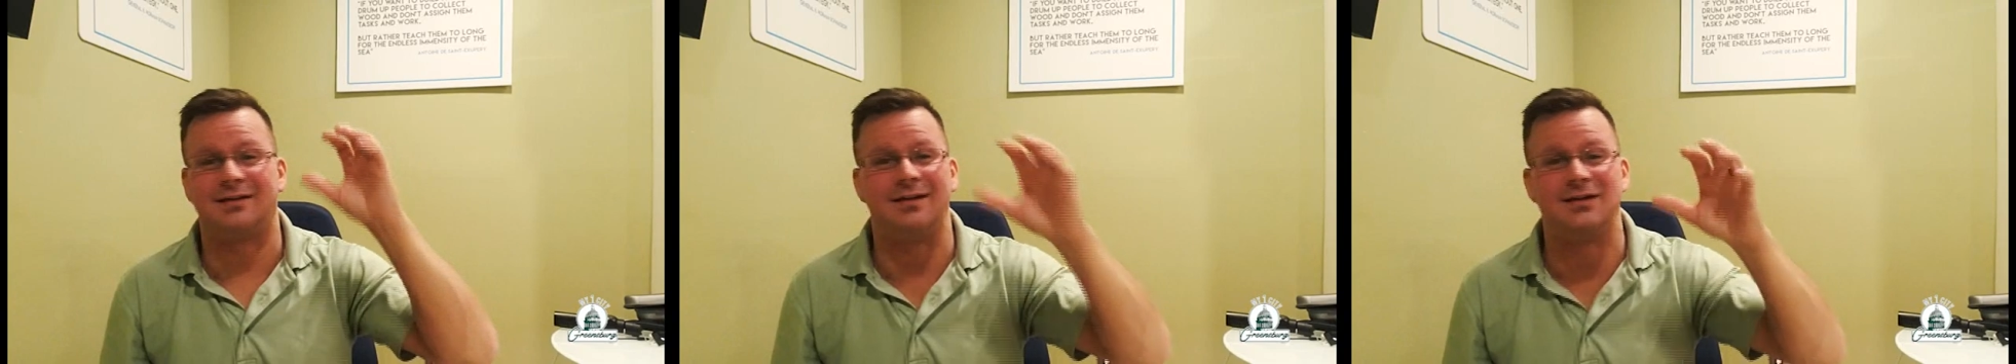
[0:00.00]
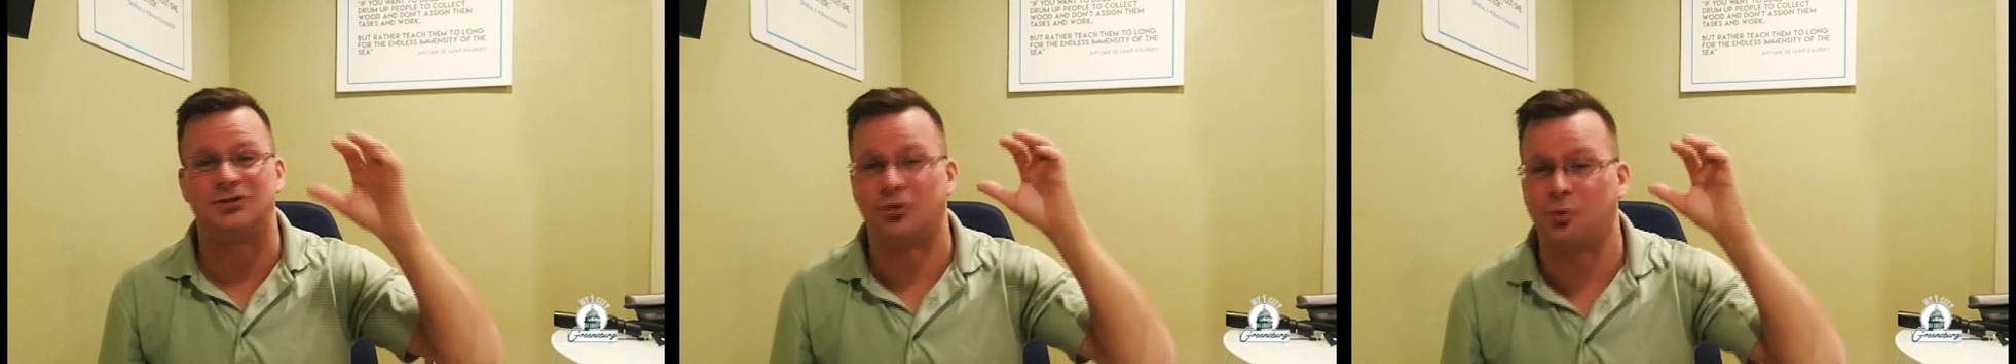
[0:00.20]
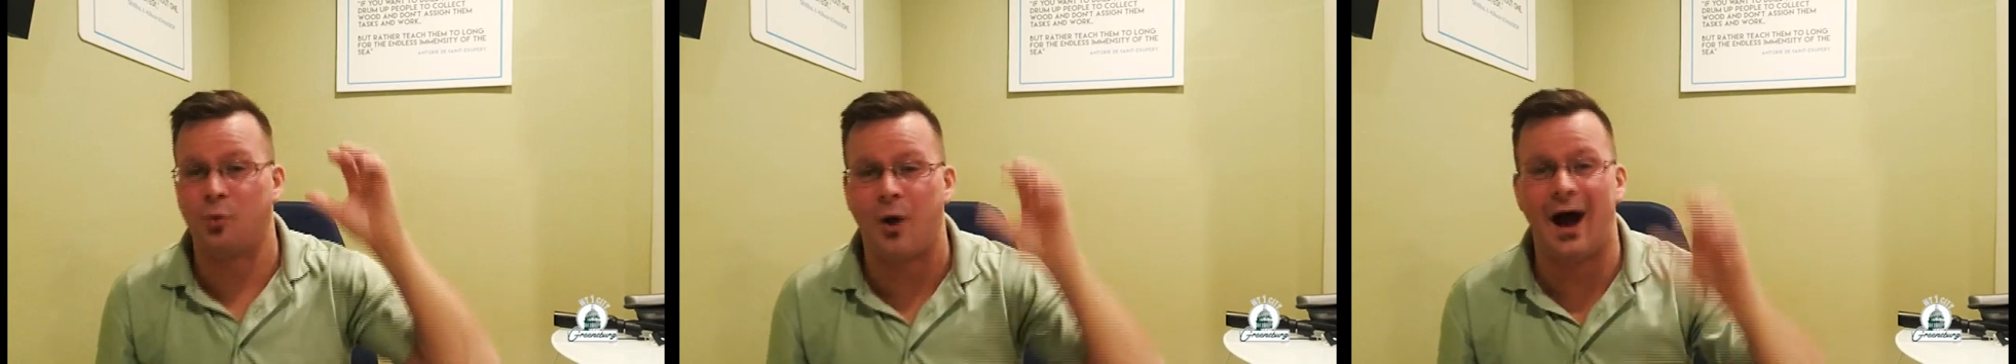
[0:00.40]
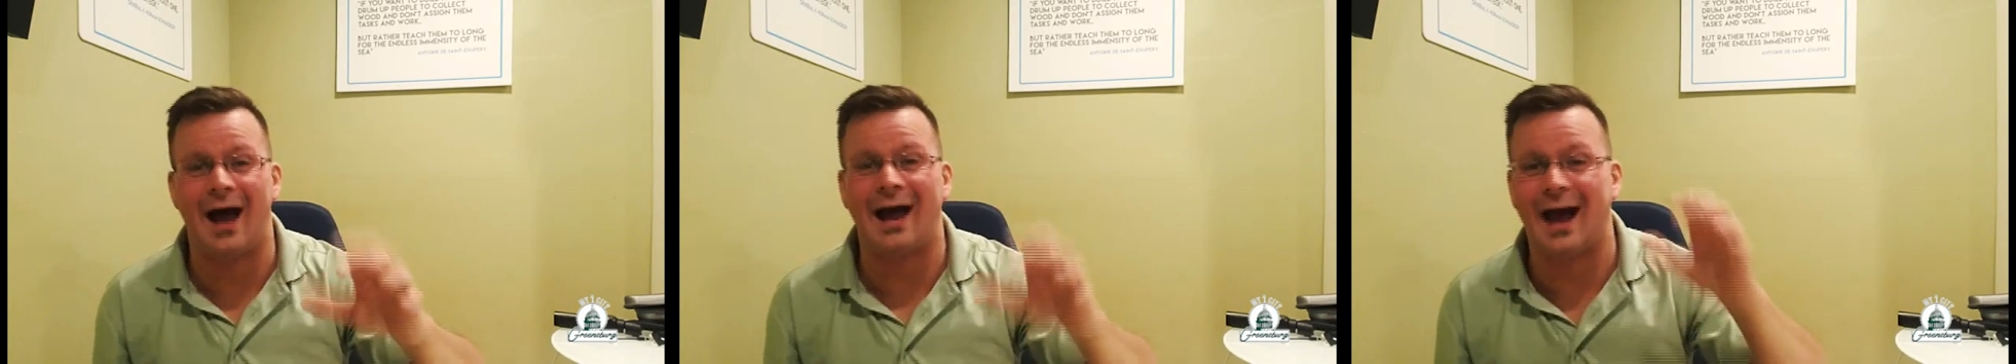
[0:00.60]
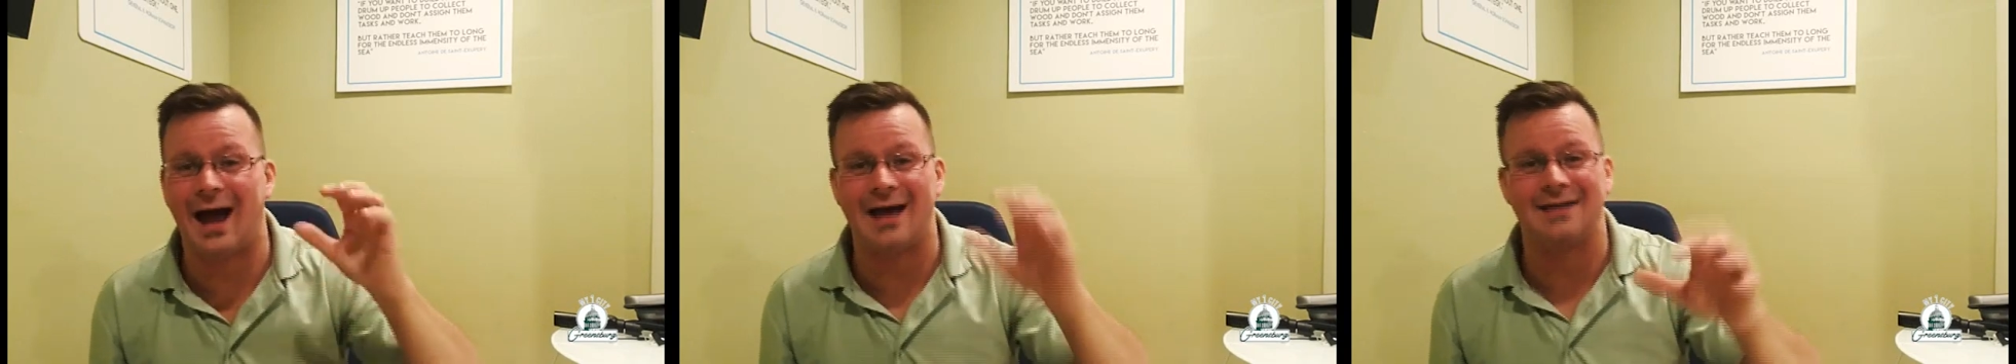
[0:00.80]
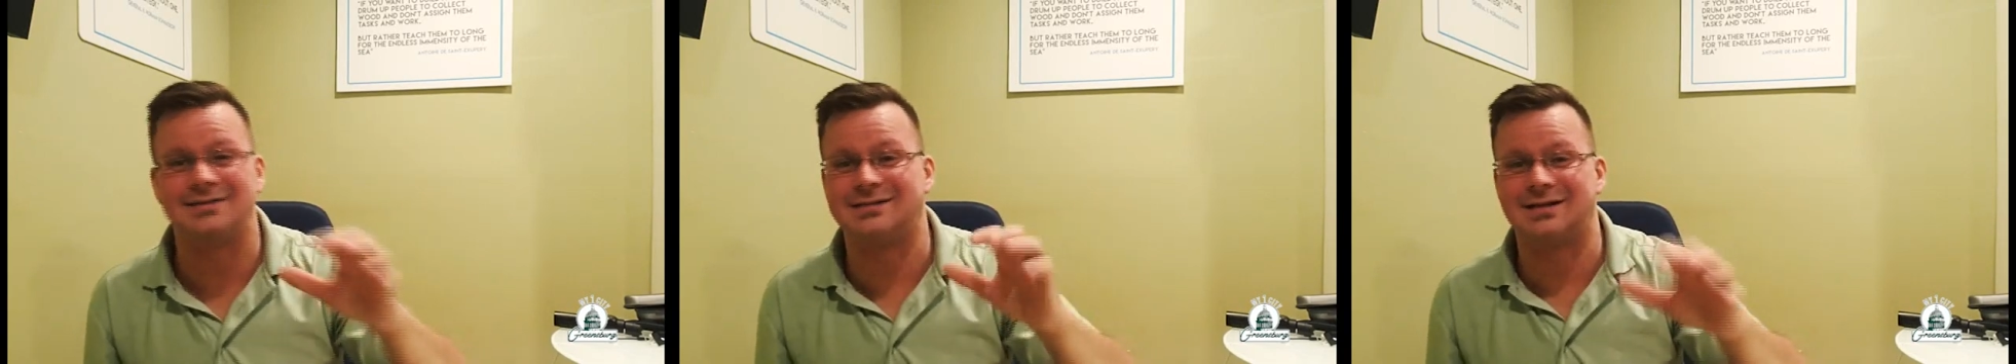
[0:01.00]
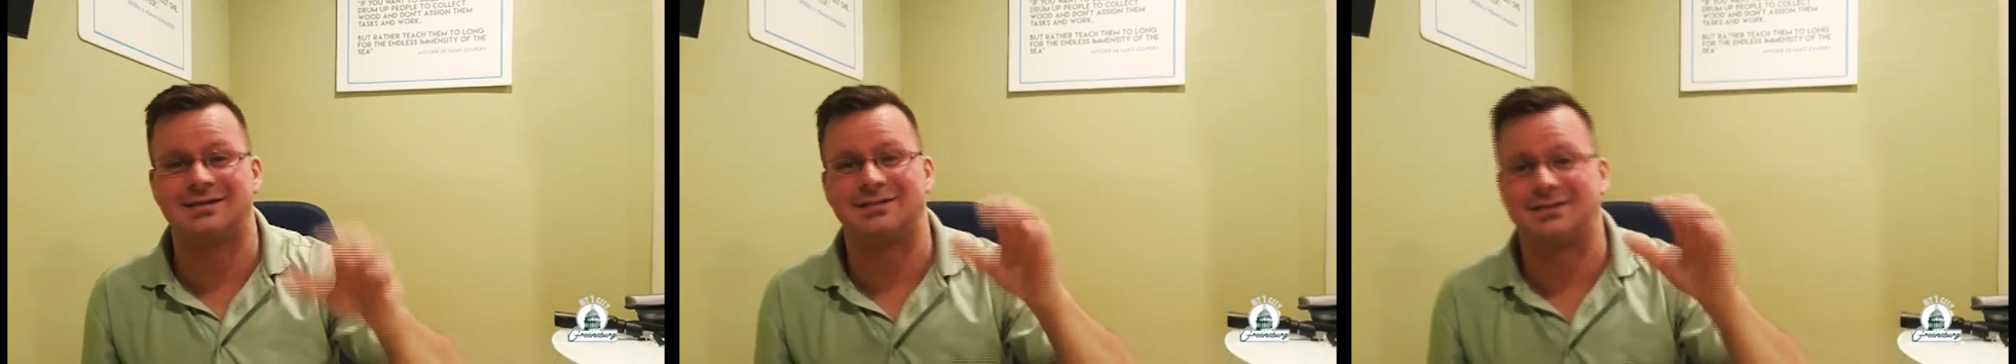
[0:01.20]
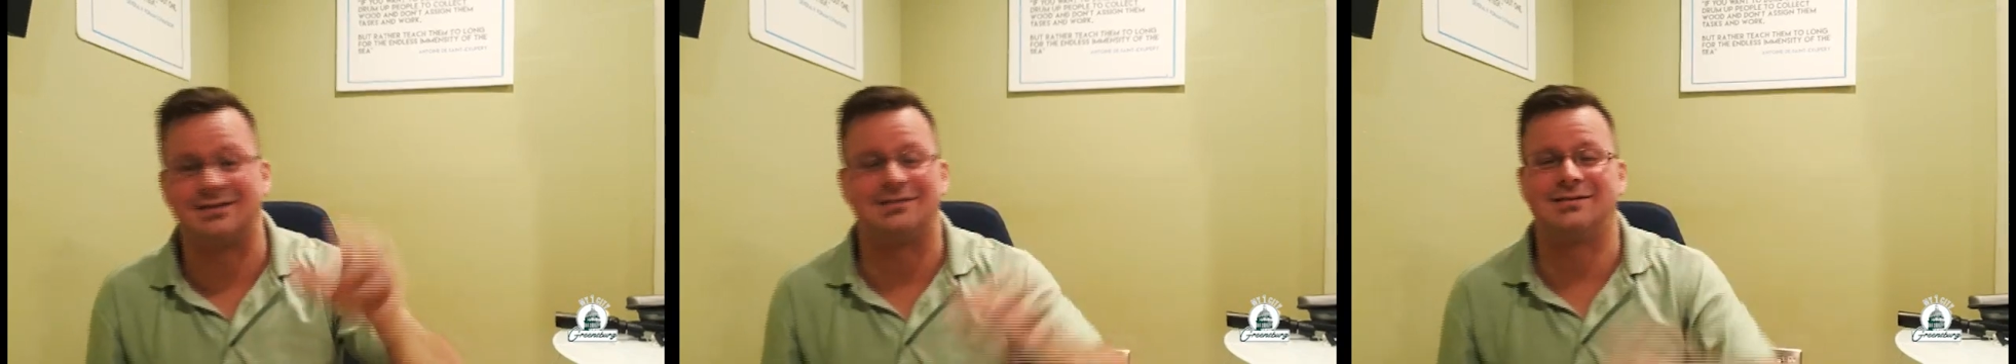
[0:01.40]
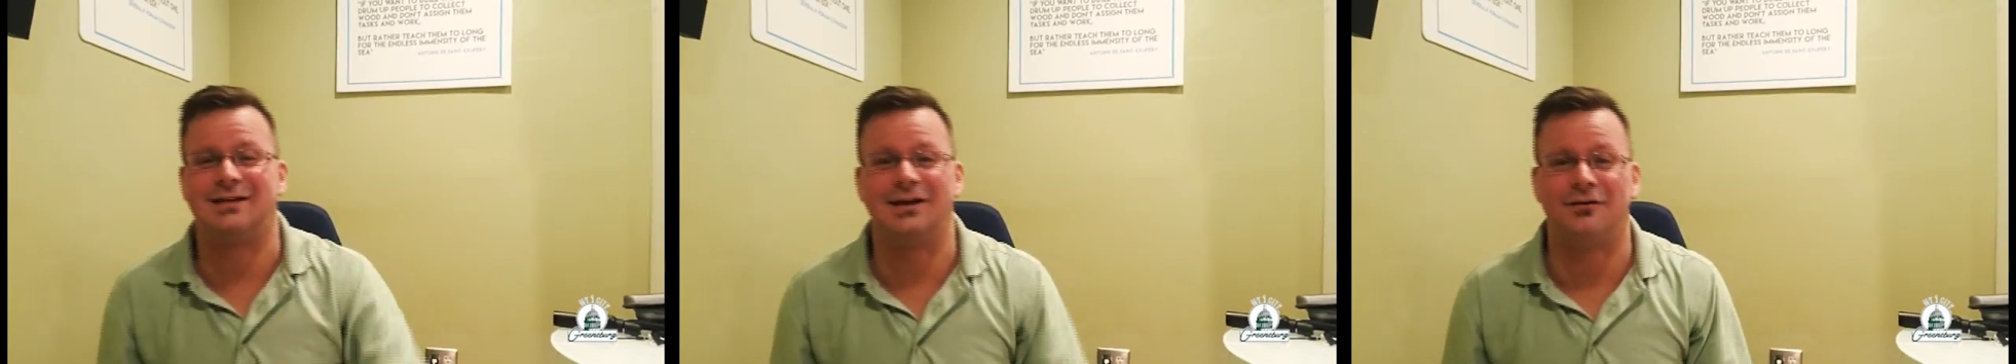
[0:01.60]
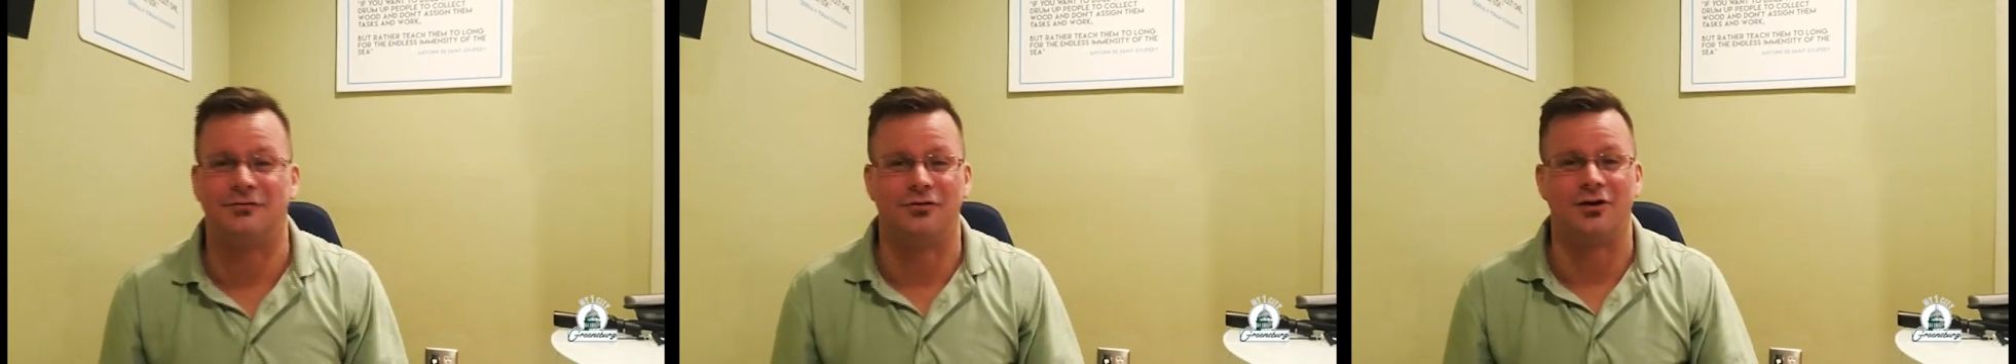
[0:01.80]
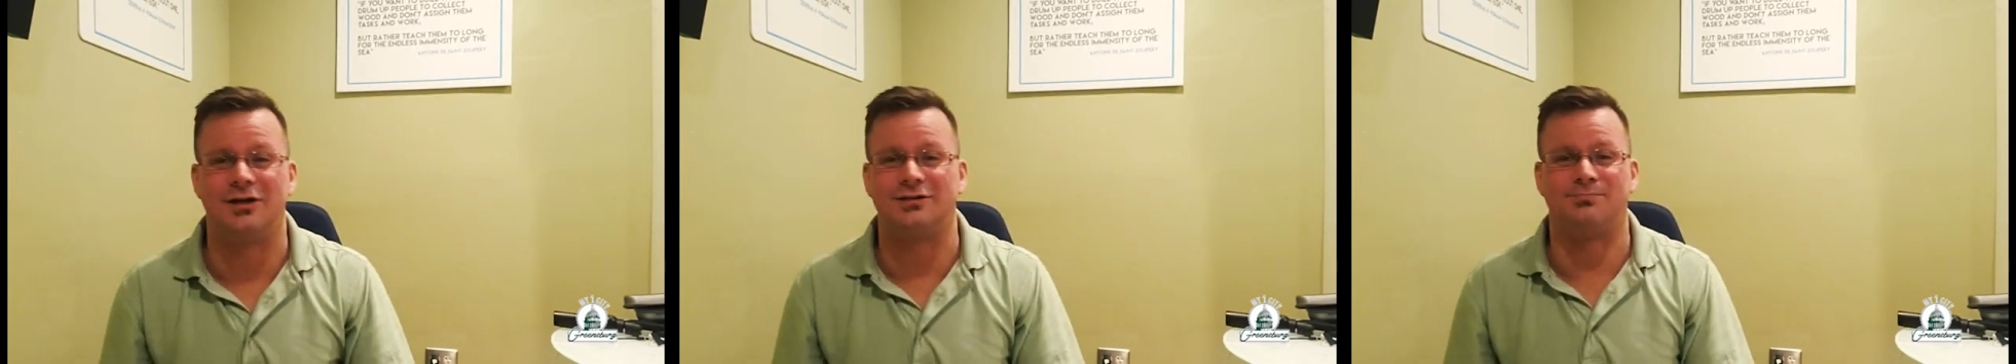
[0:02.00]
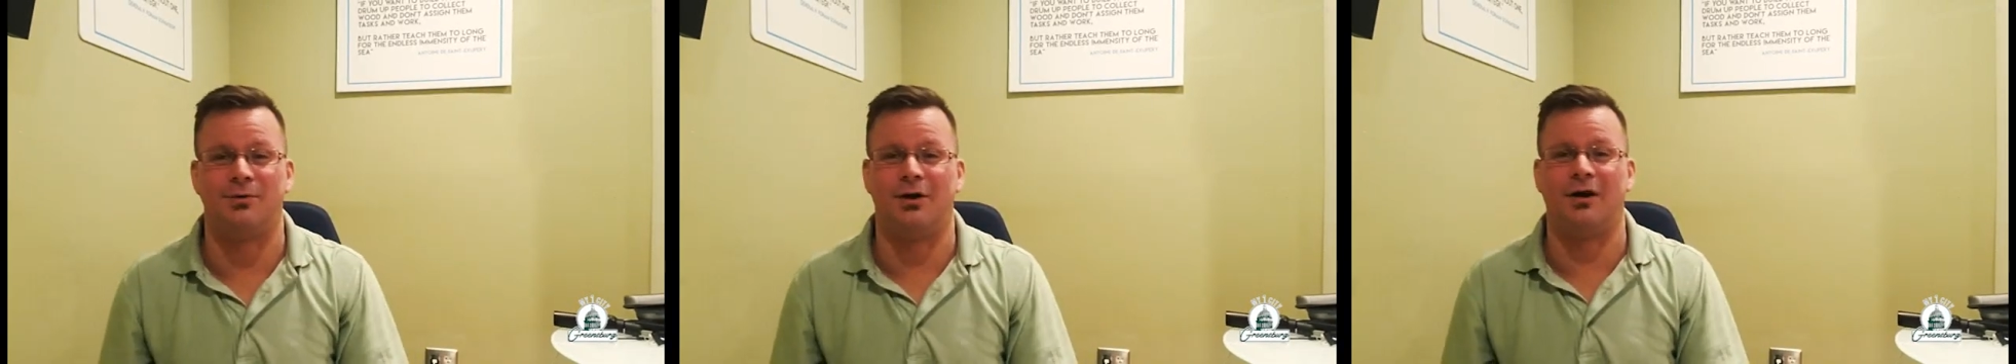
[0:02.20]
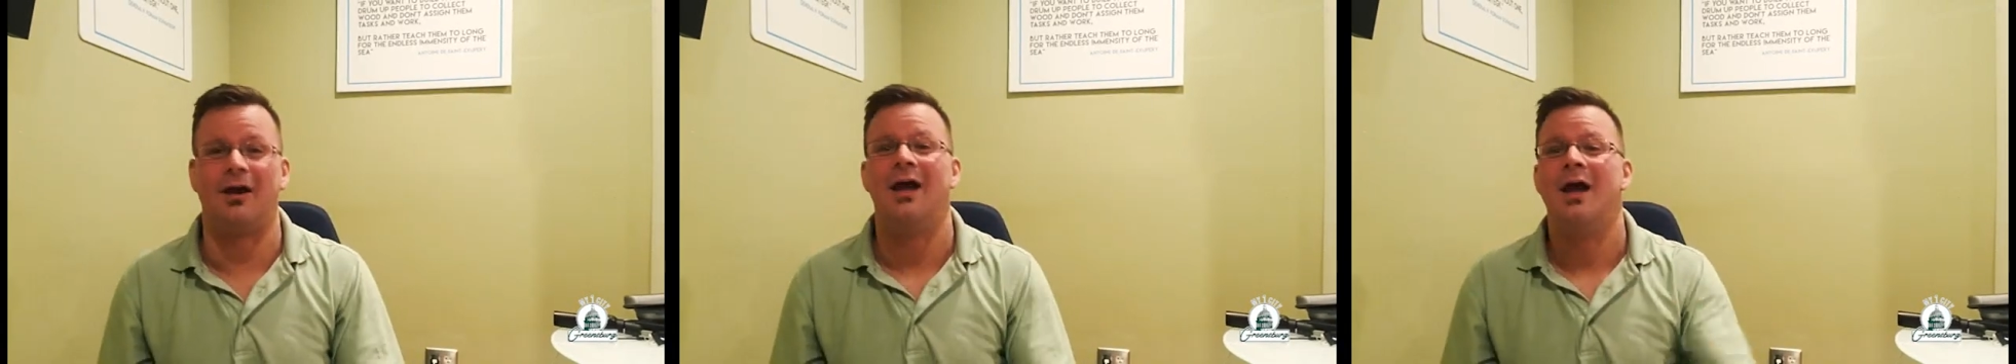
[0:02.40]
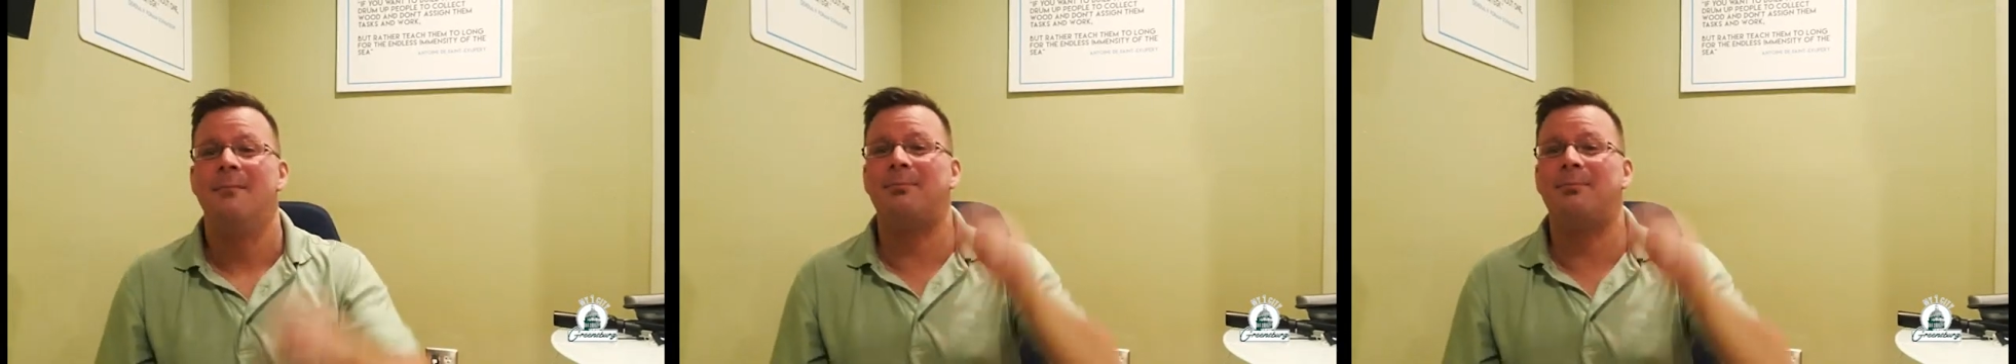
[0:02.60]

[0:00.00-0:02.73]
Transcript: and these are why I exist in the city of Greensburg.